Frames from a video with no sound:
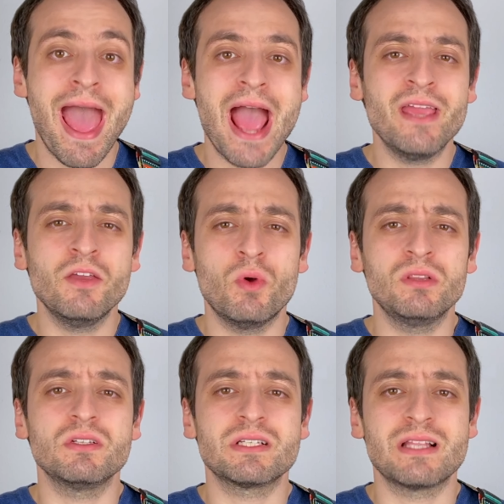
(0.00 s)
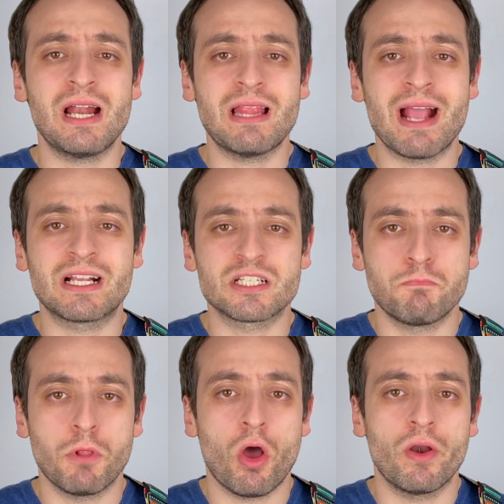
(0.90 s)
and you want to start
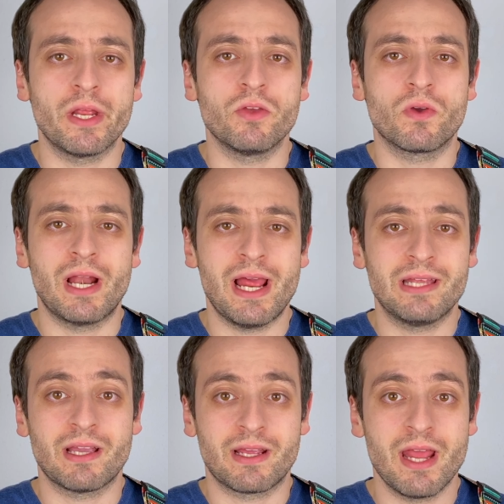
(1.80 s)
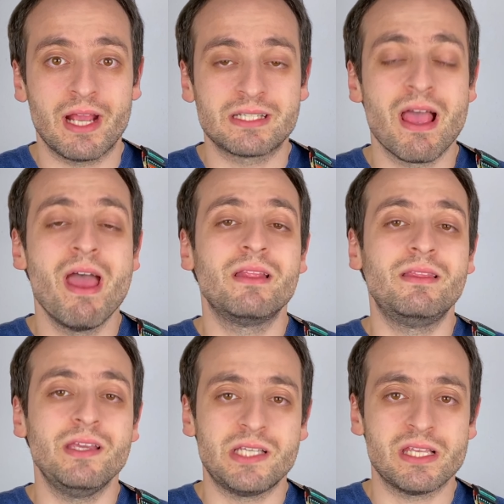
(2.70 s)
exploring ukulele techniques,
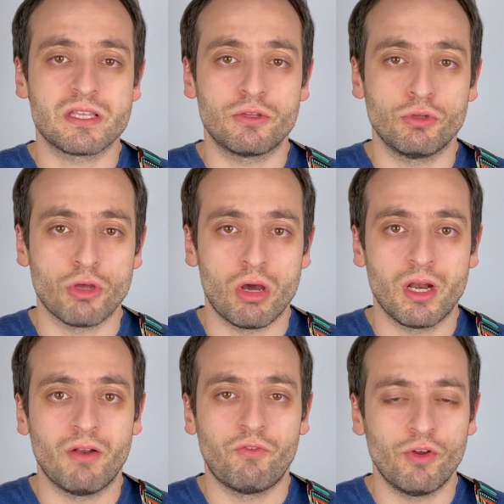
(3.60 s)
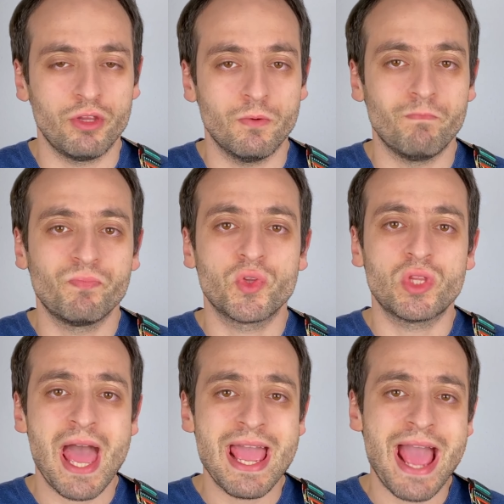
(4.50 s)
this is the tutorial for you.
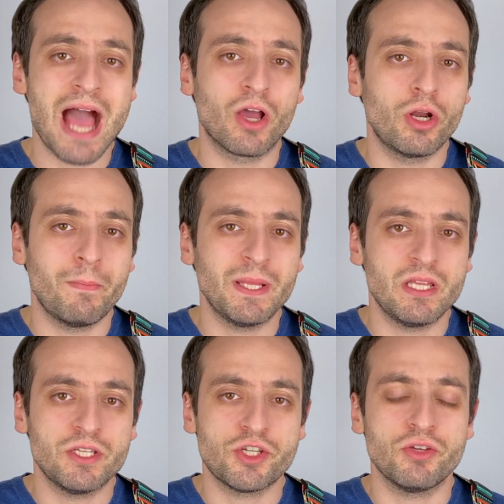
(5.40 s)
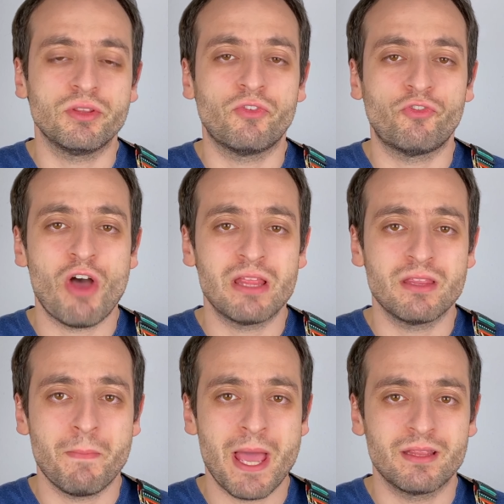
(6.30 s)
Today, I'm going to be teaching you the
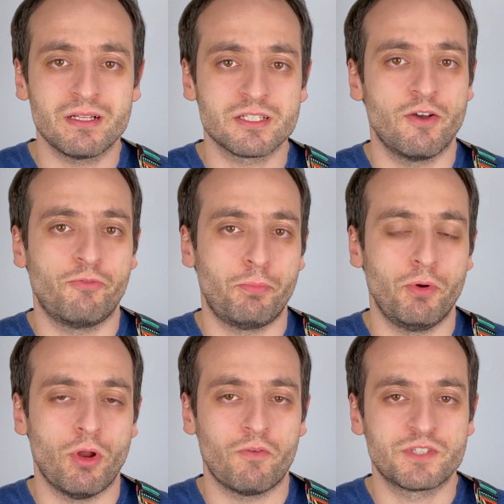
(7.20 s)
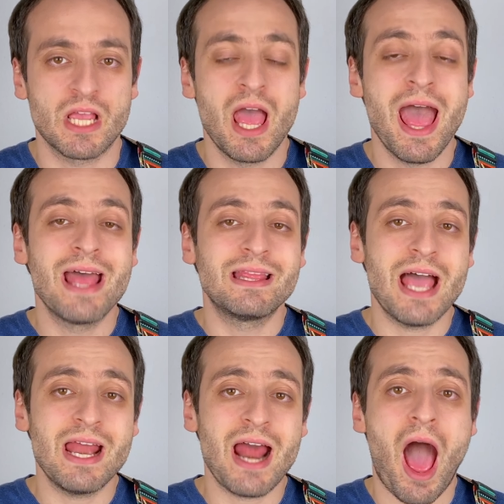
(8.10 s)
fundamentals of pull-offs.
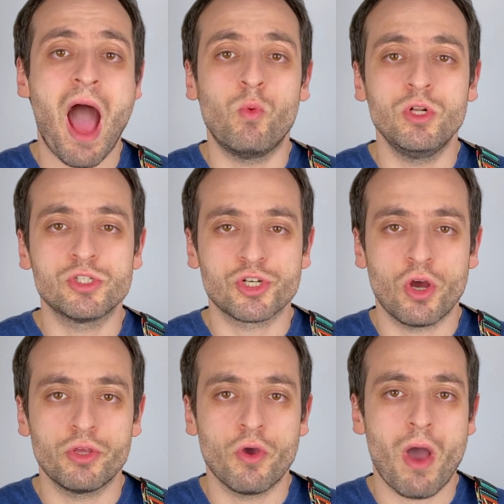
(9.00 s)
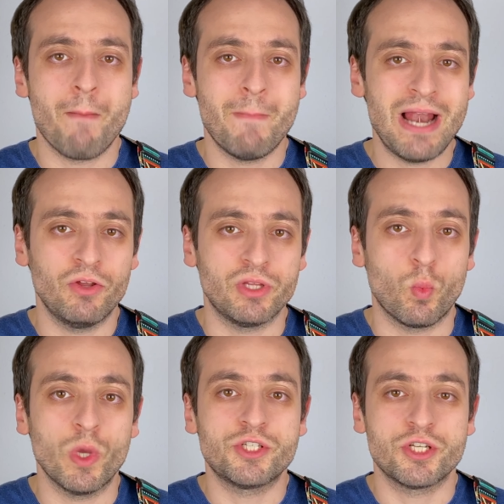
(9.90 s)
Then I will show you a melody
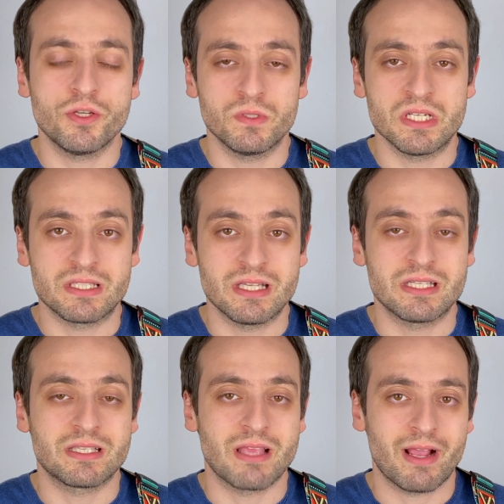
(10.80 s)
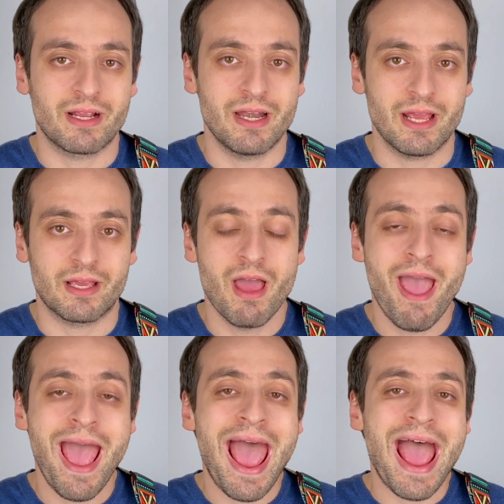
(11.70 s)
which uses this technique.
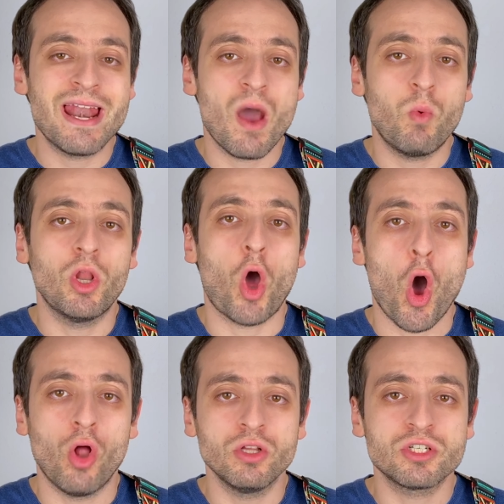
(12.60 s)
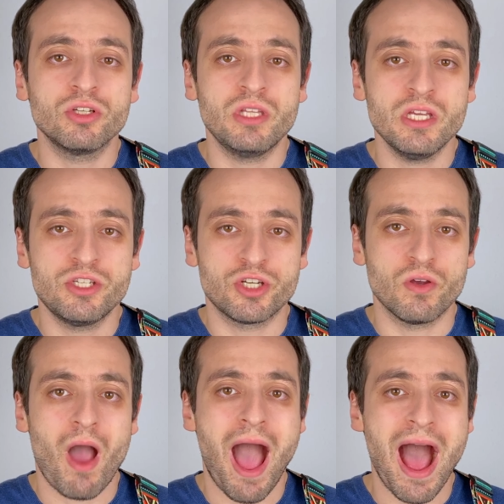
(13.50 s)
And I will also teach
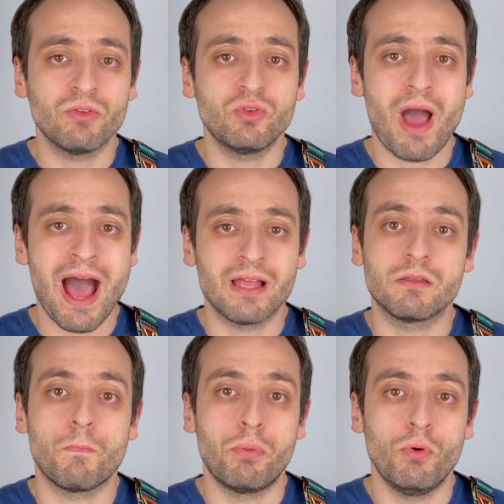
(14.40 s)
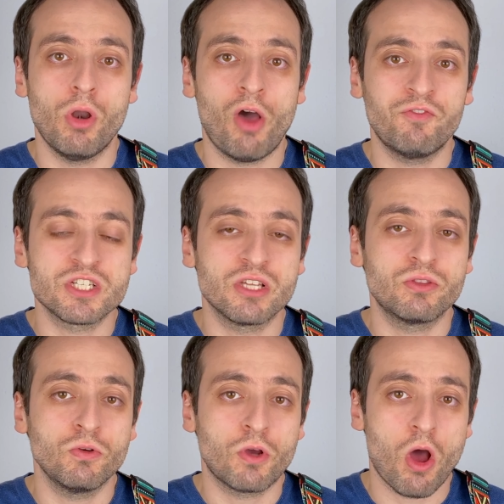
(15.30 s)
you how to add pull-offs
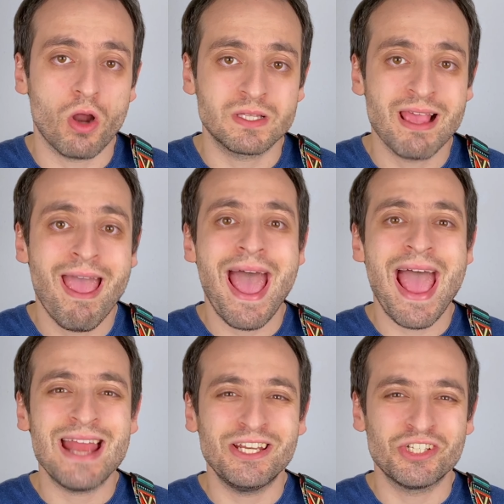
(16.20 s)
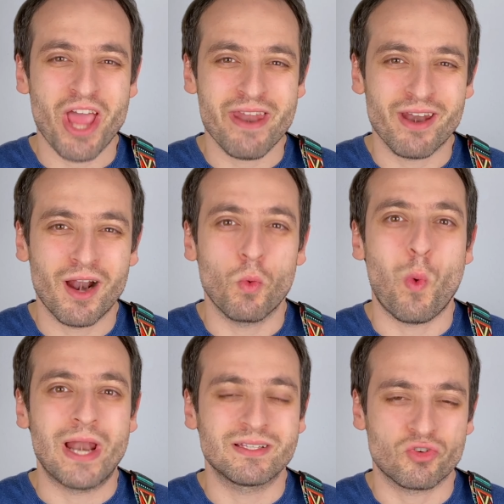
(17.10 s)
to chords and in general
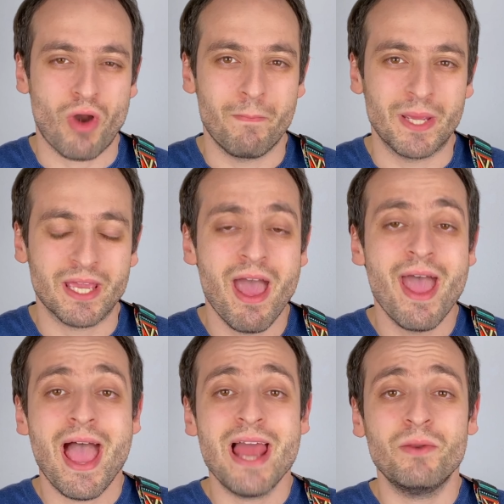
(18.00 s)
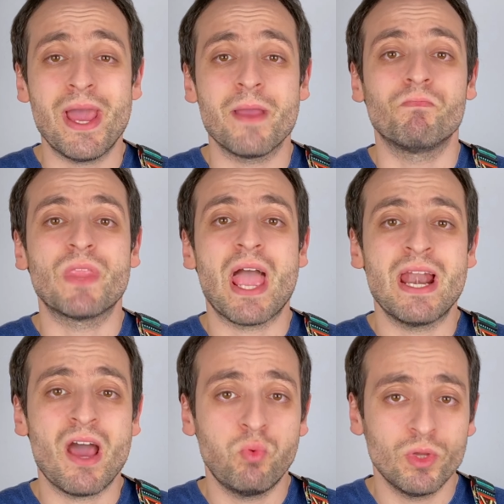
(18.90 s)
when strumming. Anyway,
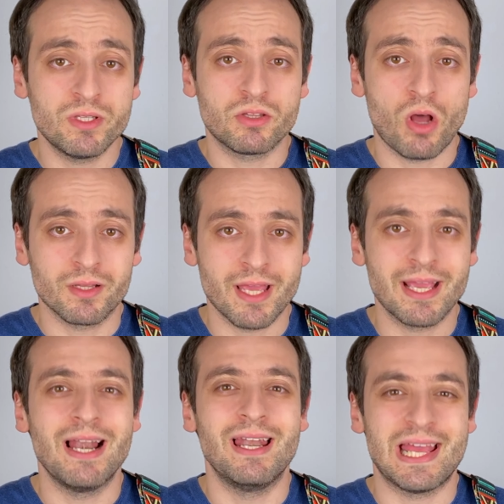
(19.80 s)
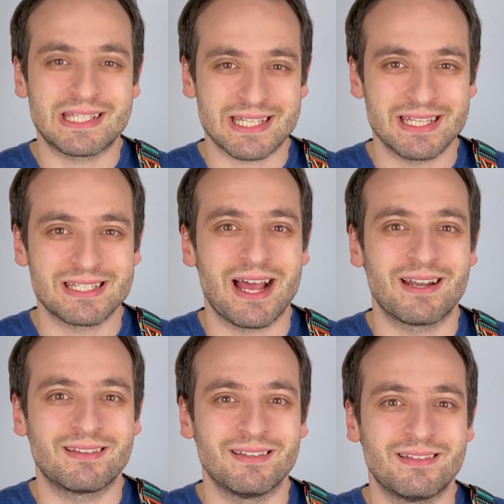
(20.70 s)
enough with the talking, let's get
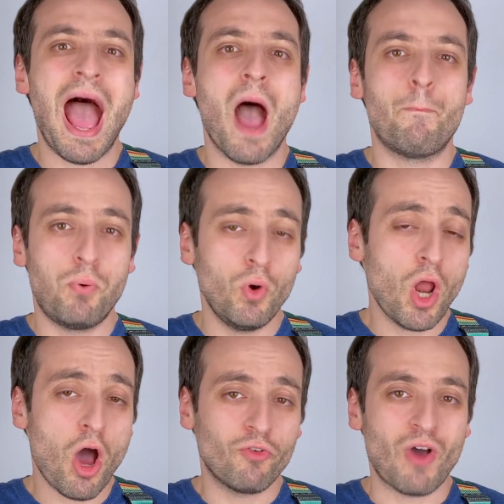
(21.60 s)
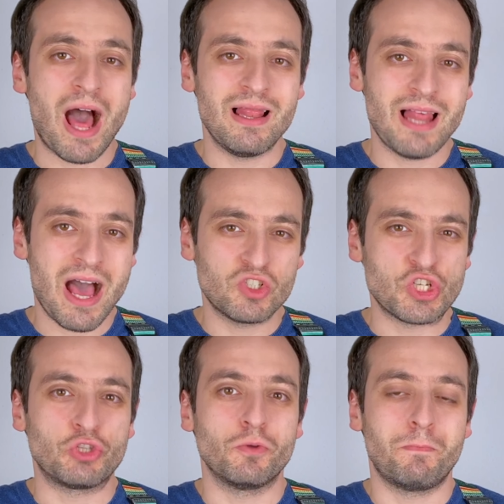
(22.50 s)
started. A pull-off
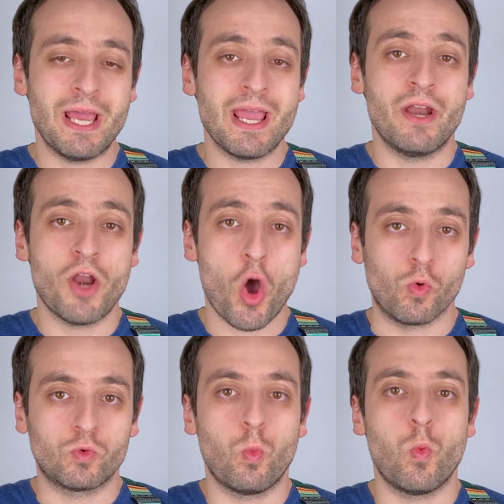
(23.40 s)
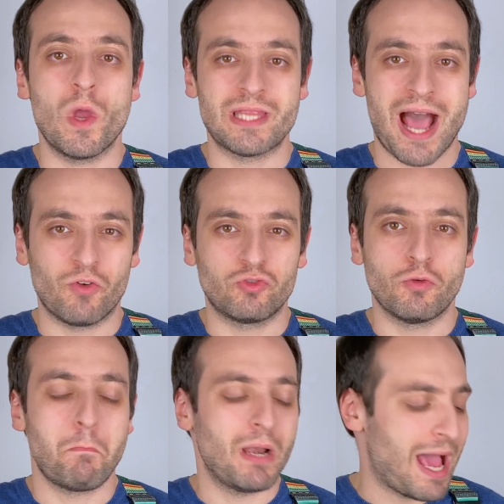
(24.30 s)
allows you to play a note
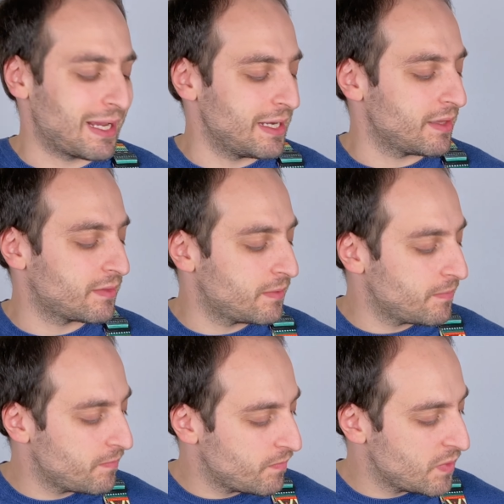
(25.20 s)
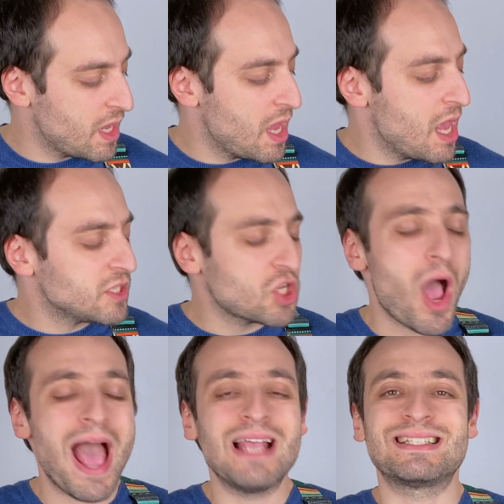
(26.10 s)
without plucking it.
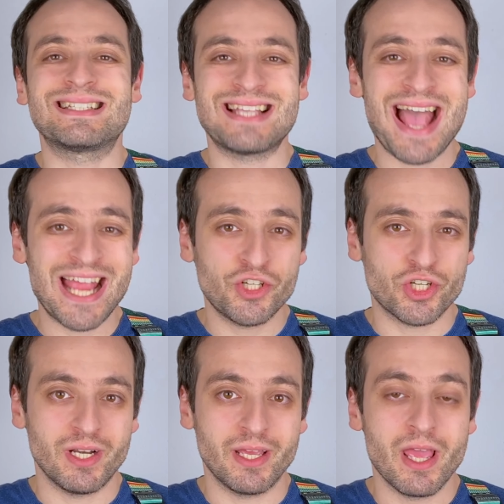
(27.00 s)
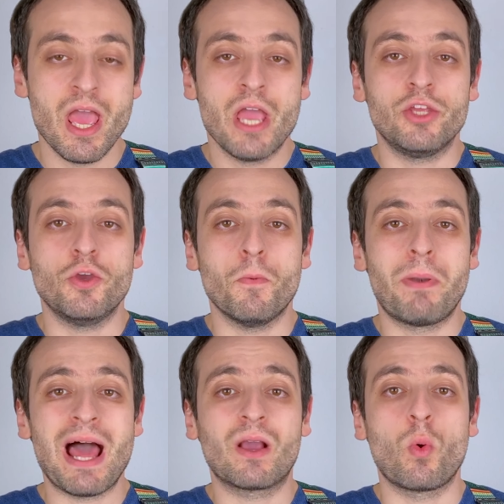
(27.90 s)
So essentially, you
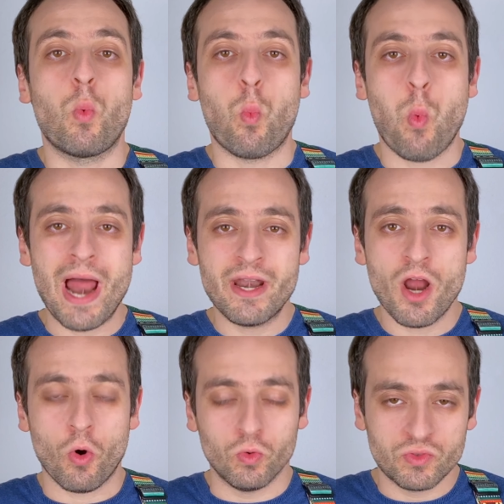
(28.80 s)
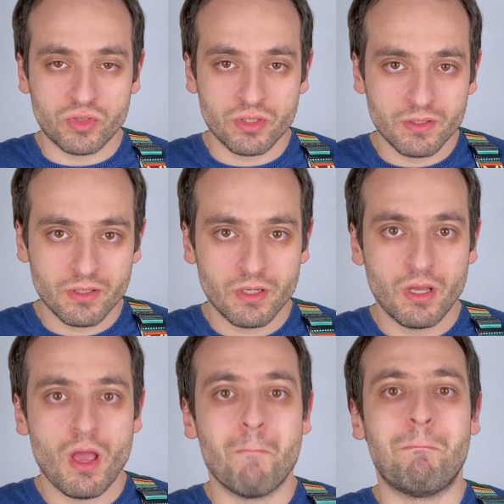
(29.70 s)
pluck one note,
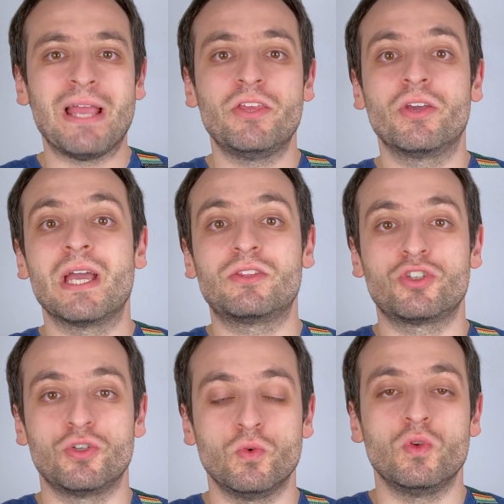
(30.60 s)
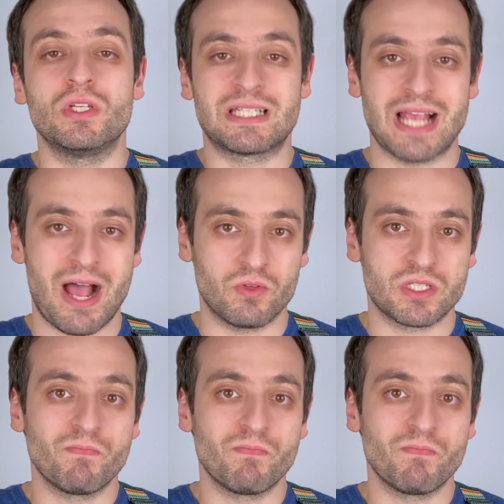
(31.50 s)
but you get two sounds.